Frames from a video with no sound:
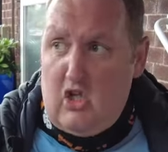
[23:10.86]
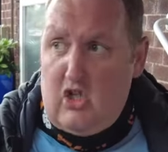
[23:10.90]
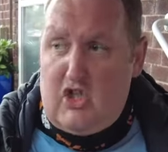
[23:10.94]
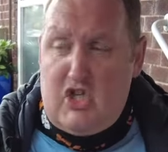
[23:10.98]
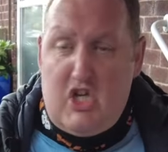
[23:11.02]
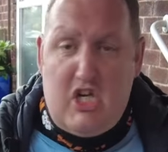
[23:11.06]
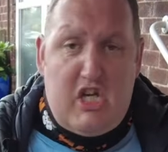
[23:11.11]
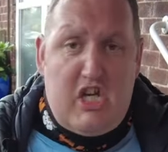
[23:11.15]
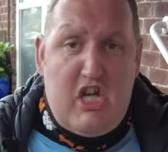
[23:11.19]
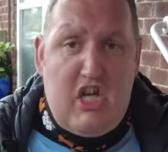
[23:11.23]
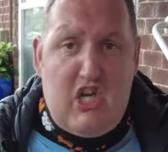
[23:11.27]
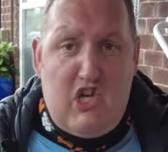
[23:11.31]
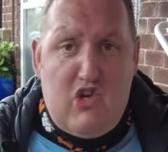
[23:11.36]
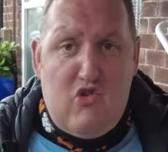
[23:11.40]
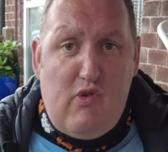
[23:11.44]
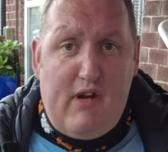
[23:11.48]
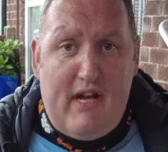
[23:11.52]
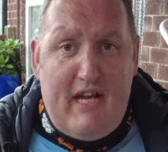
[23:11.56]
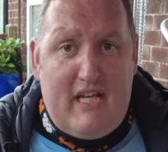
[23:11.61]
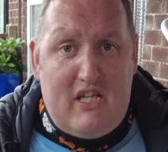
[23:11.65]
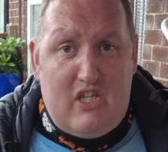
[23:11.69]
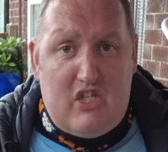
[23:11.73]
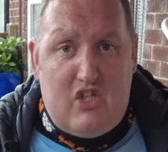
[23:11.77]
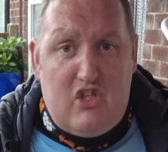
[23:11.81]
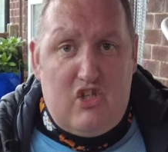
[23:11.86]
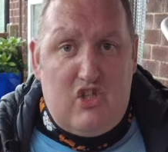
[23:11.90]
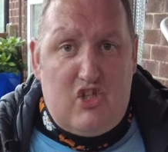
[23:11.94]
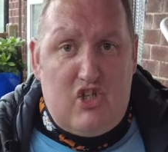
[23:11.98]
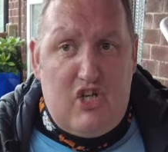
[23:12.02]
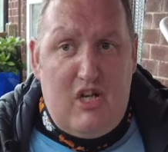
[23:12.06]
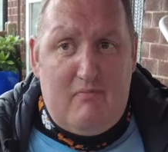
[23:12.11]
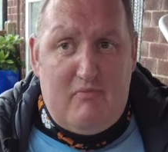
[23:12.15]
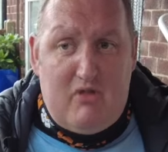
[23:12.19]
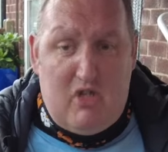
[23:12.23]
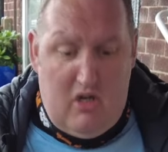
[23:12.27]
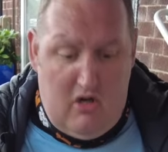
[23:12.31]
chicken nuggets and
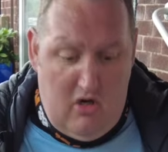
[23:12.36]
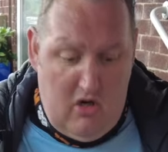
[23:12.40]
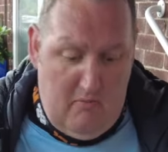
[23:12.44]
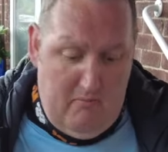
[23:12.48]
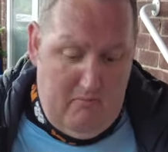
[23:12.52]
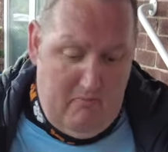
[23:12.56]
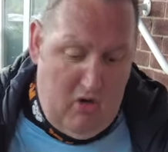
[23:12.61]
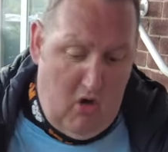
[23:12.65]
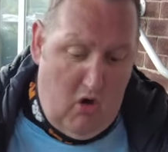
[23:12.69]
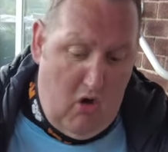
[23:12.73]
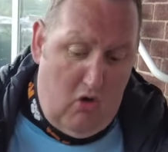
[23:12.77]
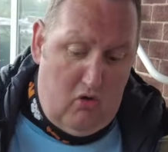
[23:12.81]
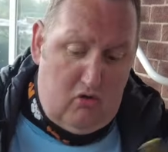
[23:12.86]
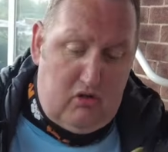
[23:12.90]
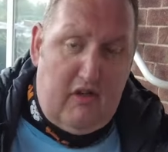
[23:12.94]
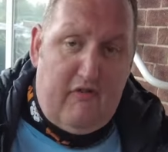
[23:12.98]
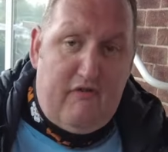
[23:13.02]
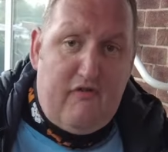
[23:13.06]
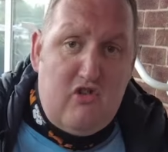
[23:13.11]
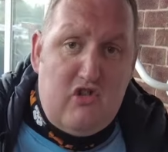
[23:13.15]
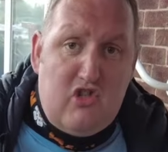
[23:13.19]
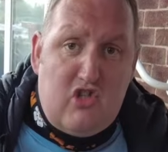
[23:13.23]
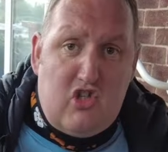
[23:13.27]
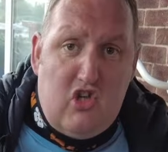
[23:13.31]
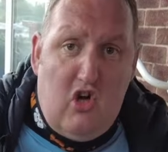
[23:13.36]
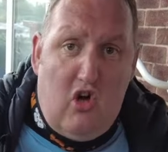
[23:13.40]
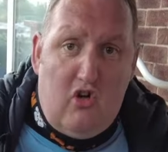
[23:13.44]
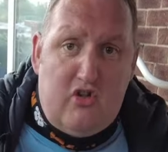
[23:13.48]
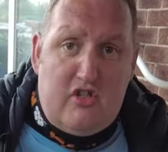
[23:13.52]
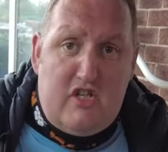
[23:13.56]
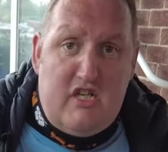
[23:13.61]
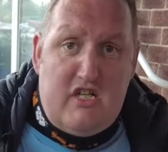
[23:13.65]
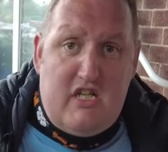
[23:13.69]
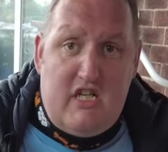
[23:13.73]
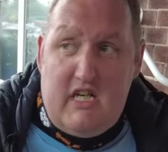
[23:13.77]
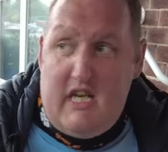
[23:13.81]
chips and all different
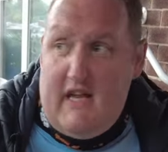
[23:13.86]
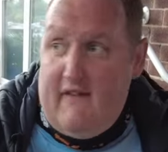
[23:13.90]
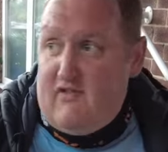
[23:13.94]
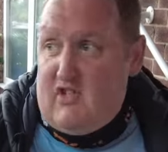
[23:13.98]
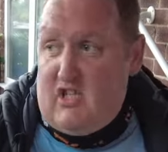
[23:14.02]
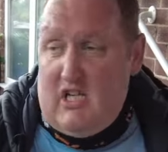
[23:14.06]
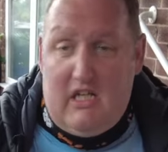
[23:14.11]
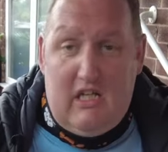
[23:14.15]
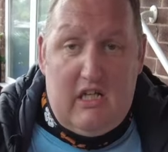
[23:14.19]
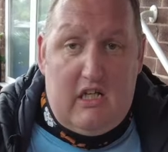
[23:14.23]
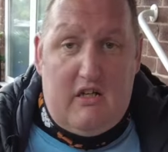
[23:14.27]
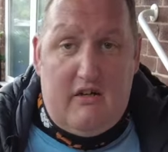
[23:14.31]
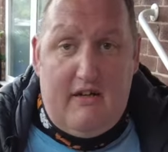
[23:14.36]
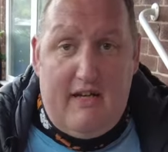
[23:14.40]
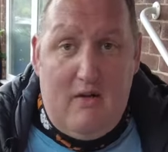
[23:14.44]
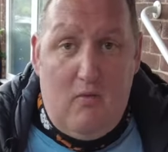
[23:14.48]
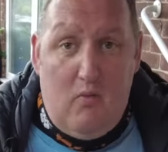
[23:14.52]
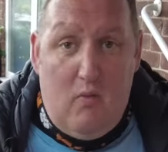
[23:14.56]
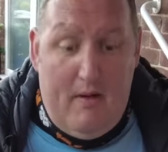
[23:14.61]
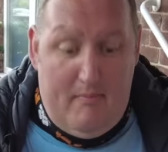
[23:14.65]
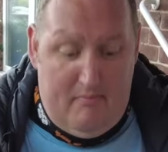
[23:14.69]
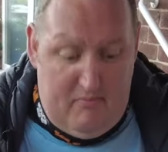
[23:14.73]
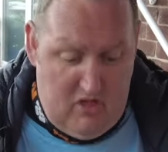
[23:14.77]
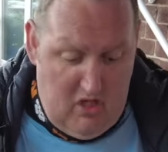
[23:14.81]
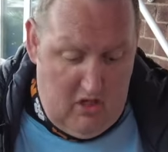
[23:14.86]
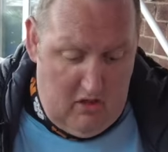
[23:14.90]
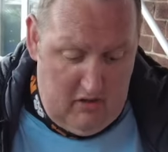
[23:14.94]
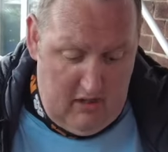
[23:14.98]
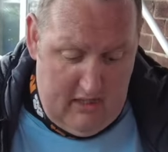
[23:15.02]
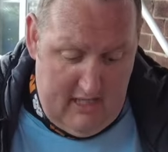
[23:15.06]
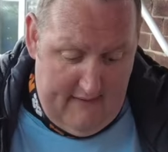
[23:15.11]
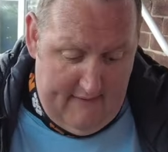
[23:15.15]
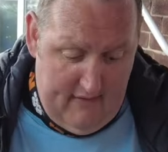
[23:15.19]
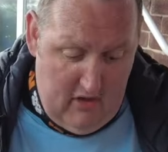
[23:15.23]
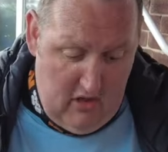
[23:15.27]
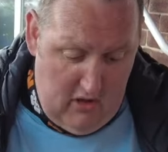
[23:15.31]
sauces. You'd have salad cream whipped on.
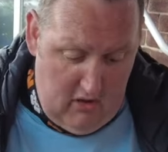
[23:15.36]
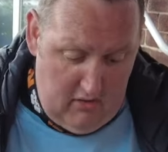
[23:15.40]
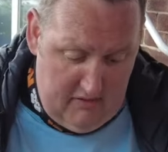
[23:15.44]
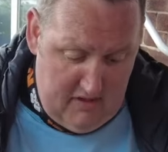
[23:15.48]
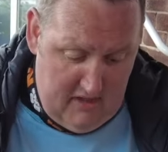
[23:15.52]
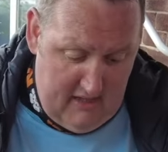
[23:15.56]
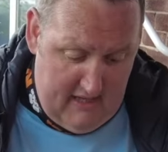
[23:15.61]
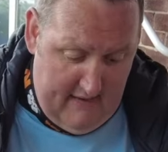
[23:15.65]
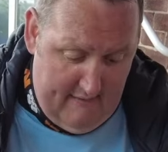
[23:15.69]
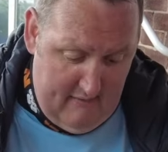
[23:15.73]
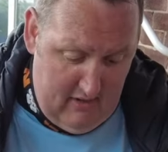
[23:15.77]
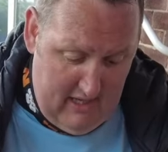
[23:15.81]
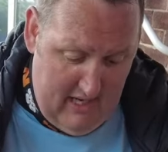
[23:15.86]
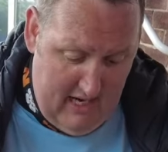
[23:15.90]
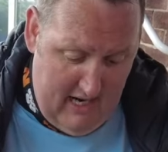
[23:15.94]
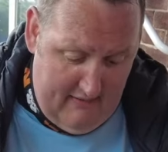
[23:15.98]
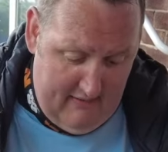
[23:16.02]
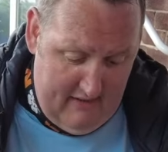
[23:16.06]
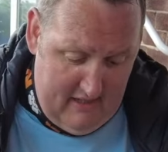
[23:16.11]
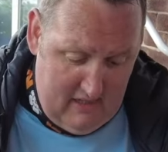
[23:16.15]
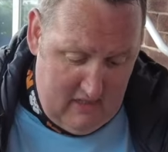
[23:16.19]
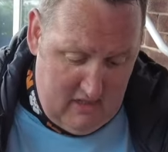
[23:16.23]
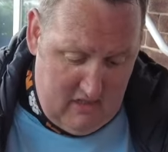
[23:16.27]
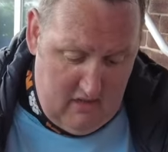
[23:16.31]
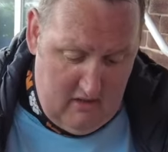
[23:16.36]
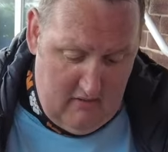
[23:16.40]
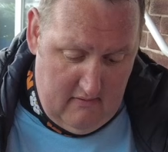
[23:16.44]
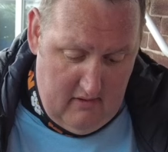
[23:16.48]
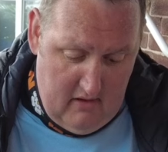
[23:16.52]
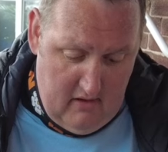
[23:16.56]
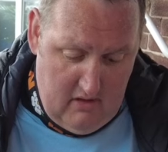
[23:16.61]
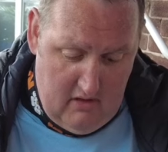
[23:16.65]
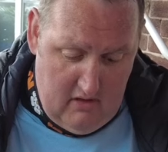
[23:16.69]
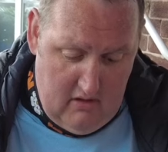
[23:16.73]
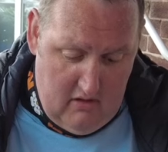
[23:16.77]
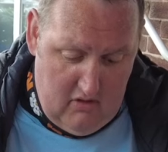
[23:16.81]
You'd have it all together like this.
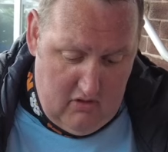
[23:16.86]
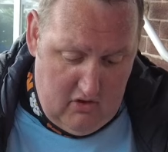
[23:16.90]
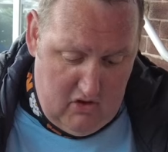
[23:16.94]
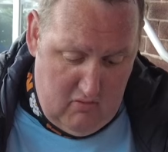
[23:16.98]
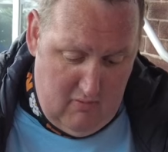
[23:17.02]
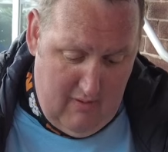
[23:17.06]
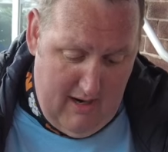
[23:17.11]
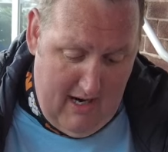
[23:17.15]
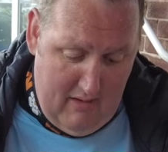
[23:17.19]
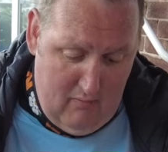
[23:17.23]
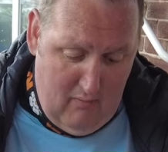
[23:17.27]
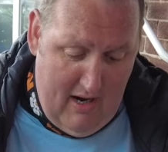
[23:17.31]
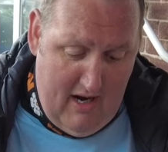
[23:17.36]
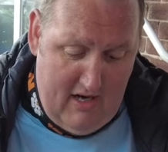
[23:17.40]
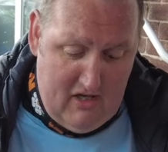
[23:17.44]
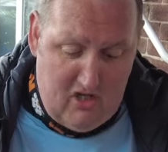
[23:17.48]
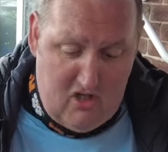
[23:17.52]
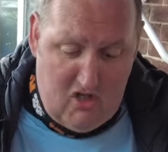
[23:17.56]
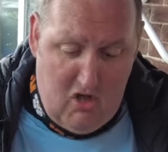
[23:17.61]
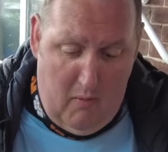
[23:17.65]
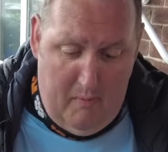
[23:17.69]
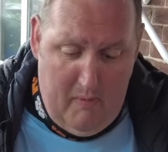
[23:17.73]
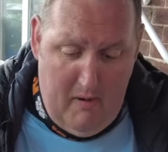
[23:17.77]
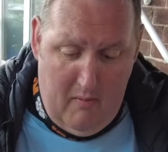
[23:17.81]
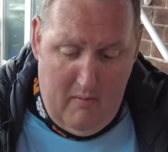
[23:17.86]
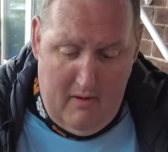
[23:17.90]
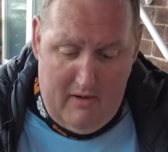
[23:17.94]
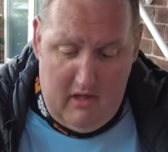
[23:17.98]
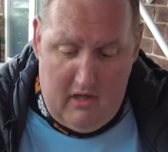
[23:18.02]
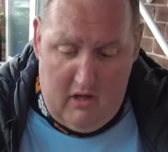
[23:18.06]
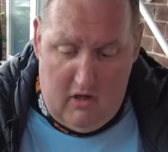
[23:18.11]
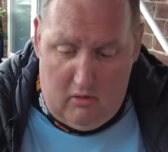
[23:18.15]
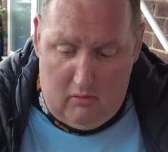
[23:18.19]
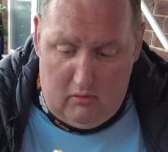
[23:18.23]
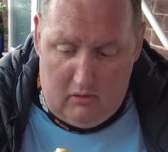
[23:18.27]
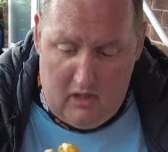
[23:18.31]
So why stop it when
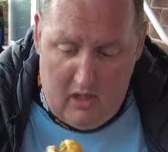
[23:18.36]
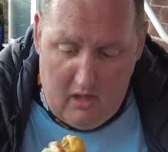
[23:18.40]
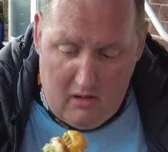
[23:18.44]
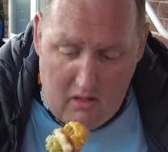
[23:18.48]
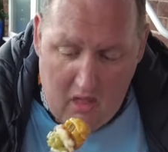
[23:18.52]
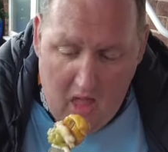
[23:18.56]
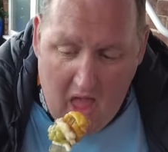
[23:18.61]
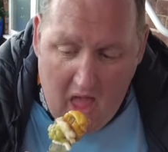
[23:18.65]
you're older?